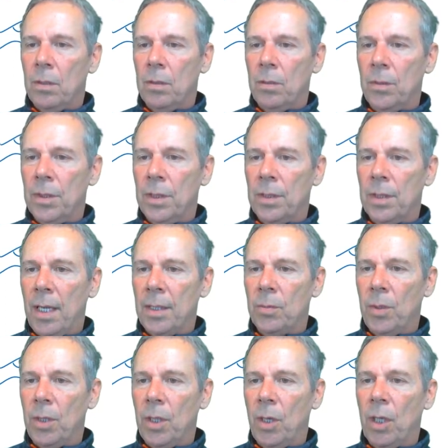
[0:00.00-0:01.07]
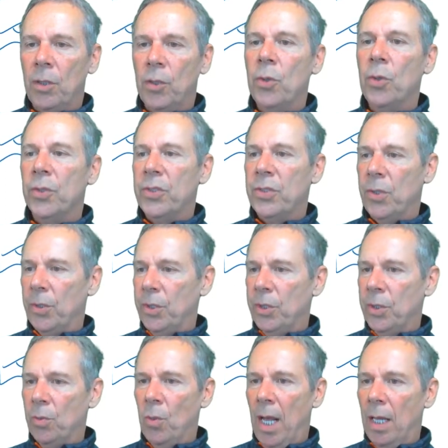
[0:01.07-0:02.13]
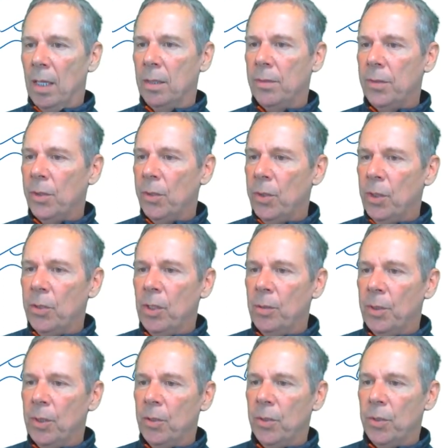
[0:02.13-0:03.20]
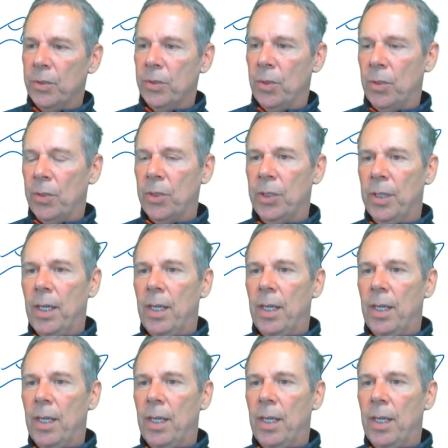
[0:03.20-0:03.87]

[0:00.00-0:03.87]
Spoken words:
what's this last one? Google search as well. So YouTube and Google search.